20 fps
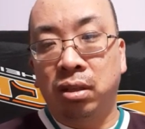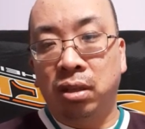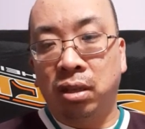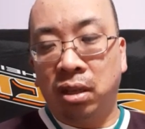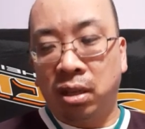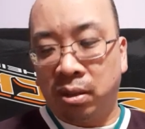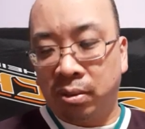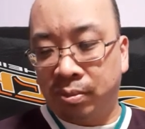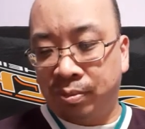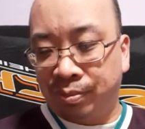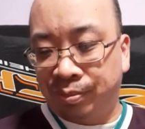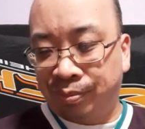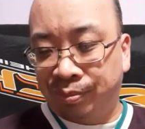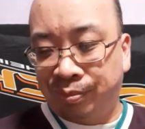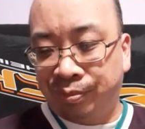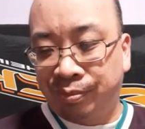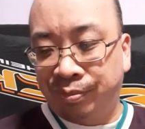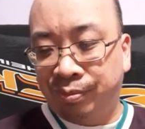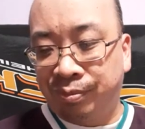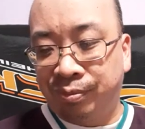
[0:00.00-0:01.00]
Um,
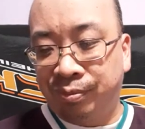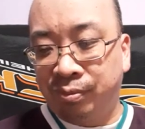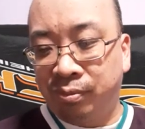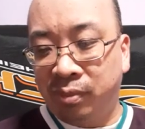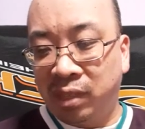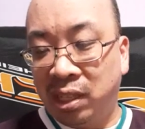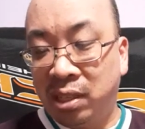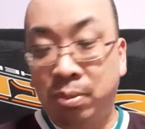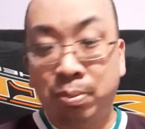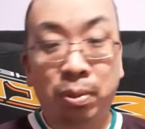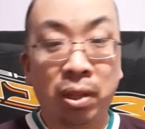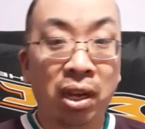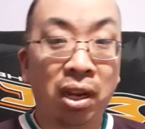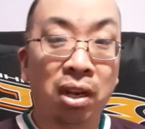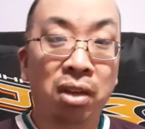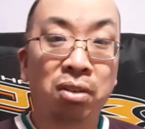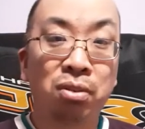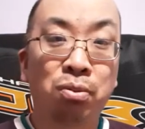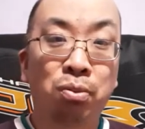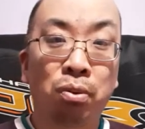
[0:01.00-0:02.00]
these
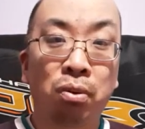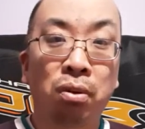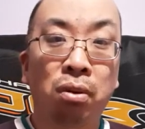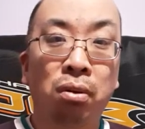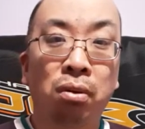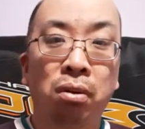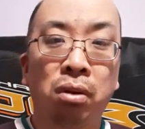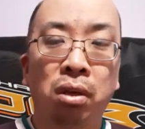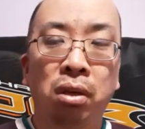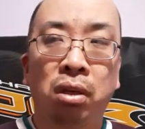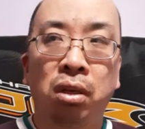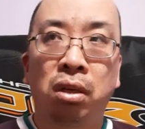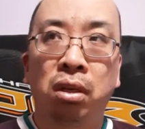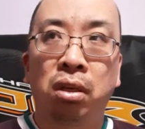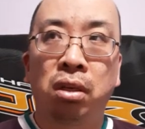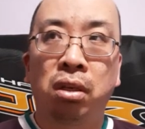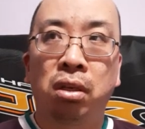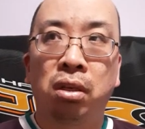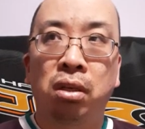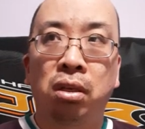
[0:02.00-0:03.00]
players were
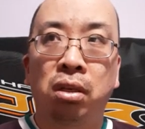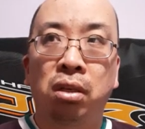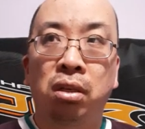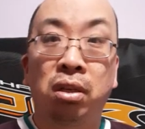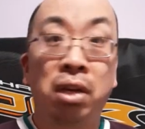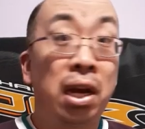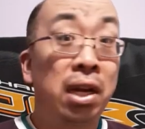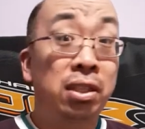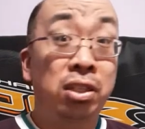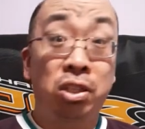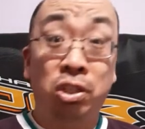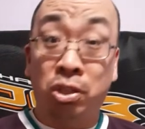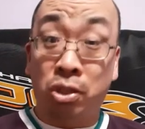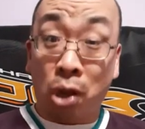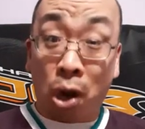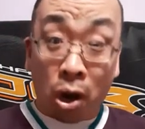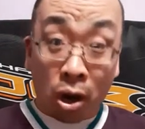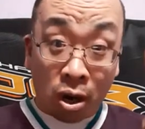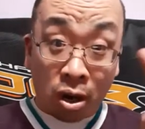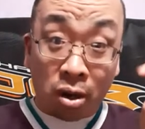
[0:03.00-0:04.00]
not
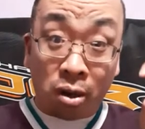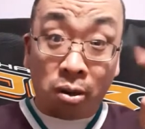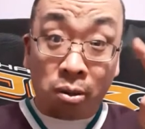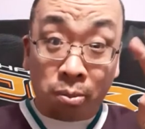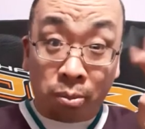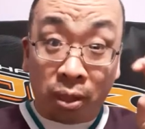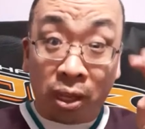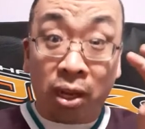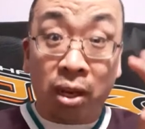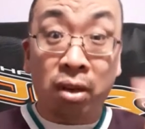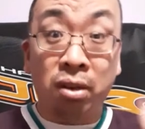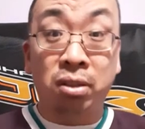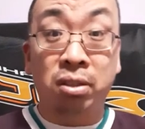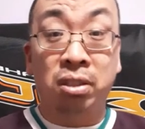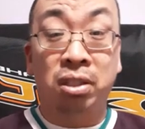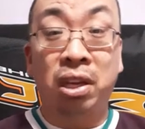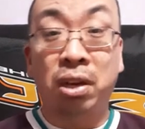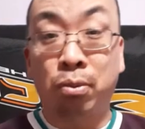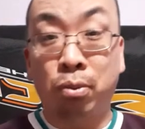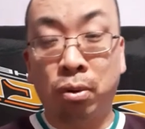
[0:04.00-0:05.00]
star players.
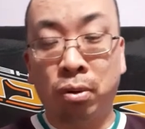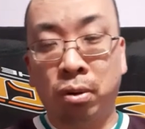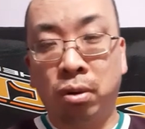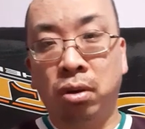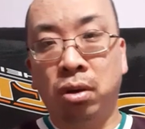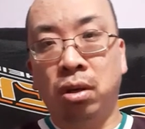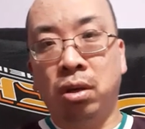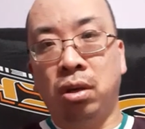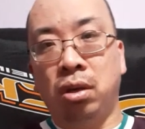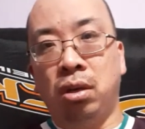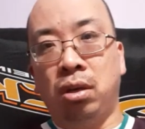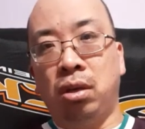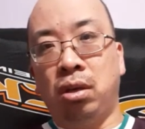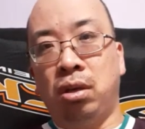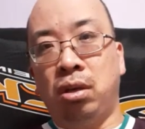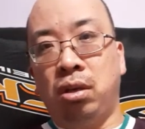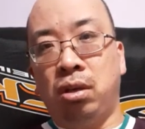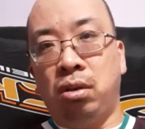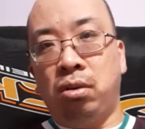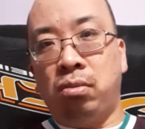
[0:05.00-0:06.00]
They were
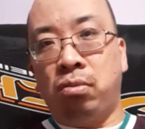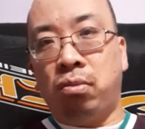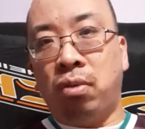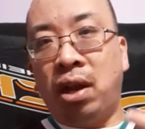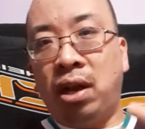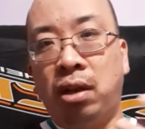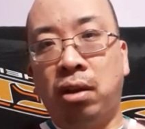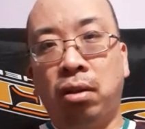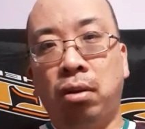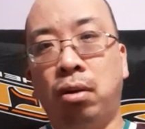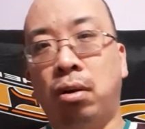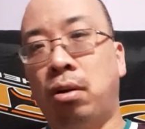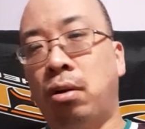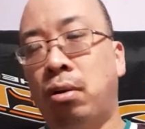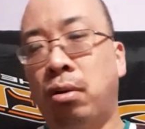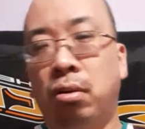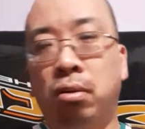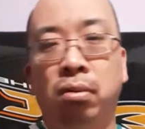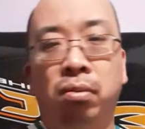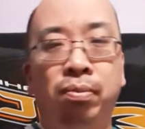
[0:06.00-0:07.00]

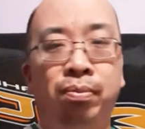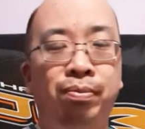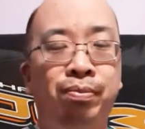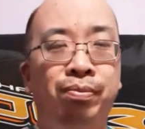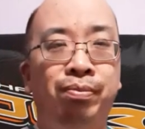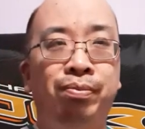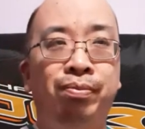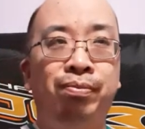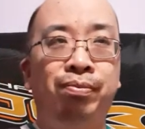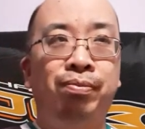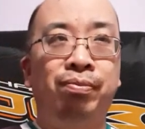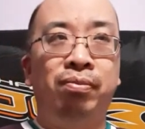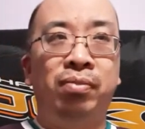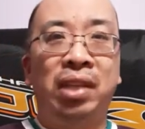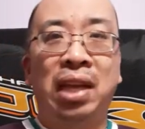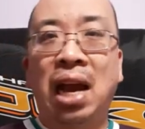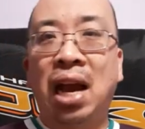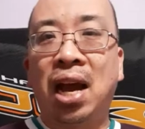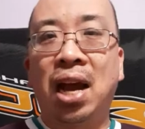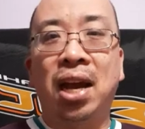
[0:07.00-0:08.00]
regular
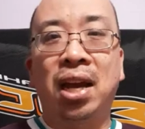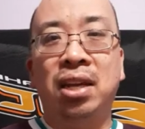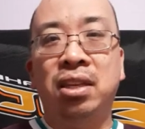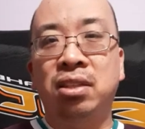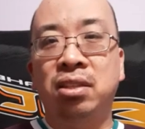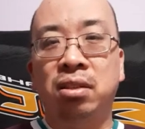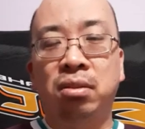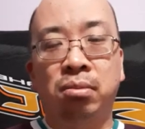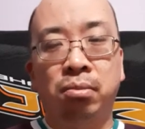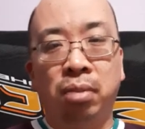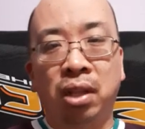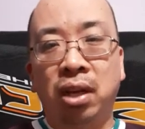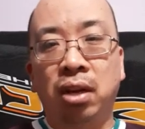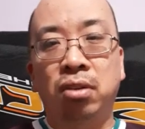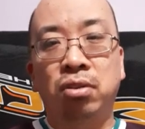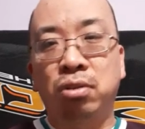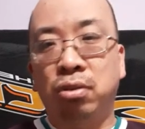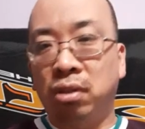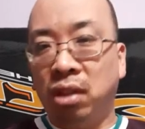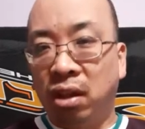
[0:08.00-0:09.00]
guys and
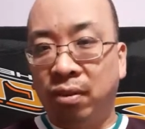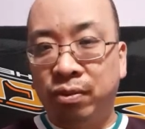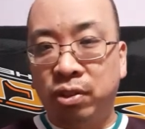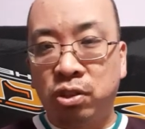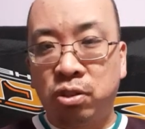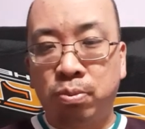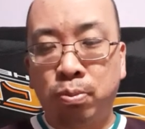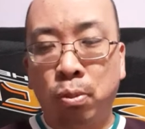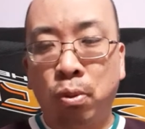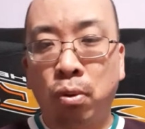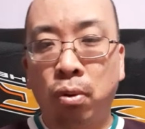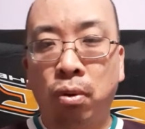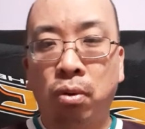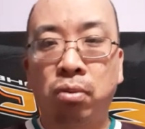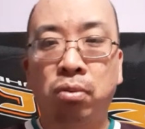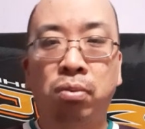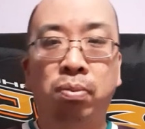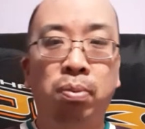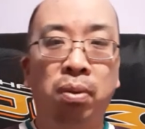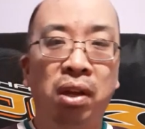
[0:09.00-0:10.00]
players who loved the sport,
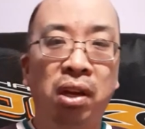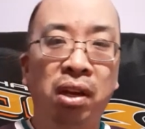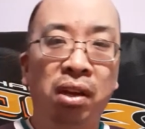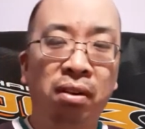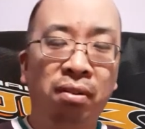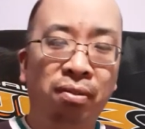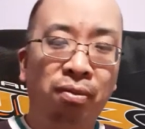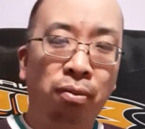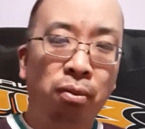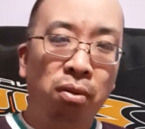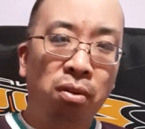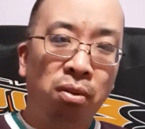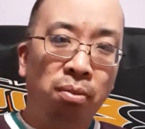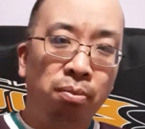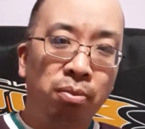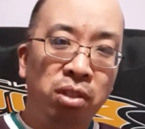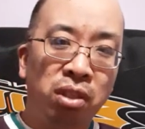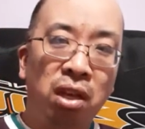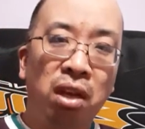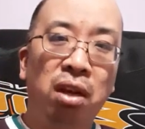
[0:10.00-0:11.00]
played for
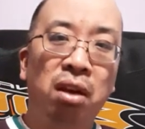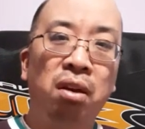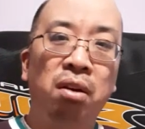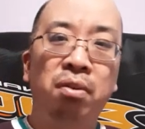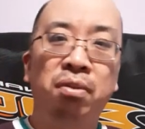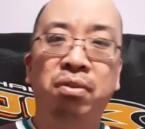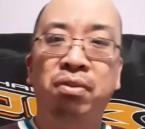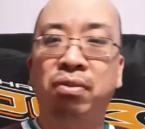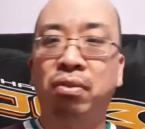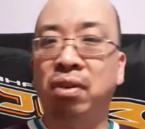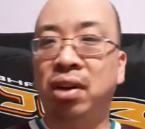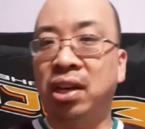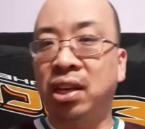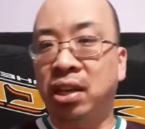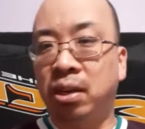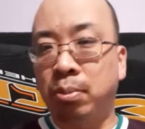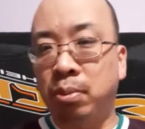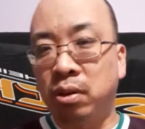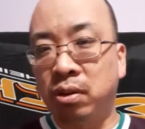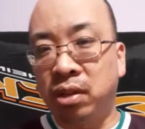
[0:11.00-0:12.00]
themselves, for any
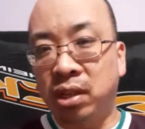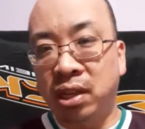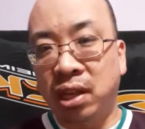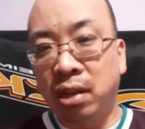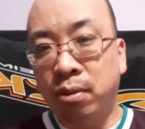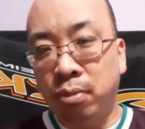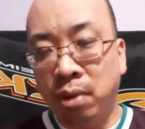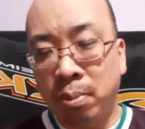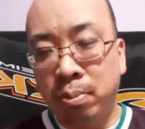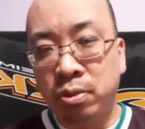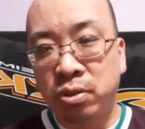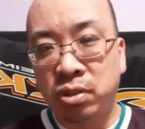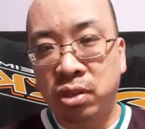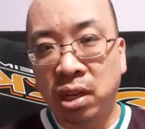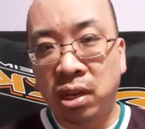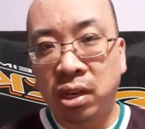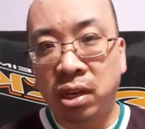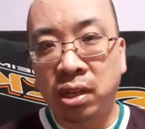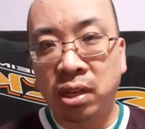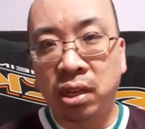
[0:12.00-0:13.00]
community they
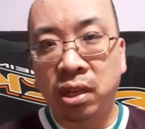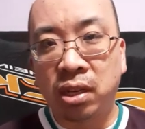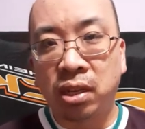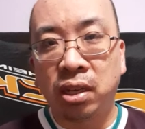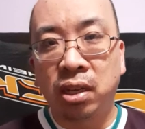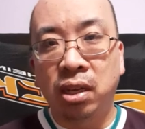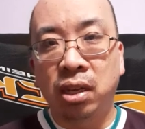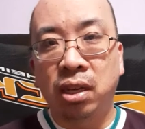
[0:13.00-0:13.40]
represented it.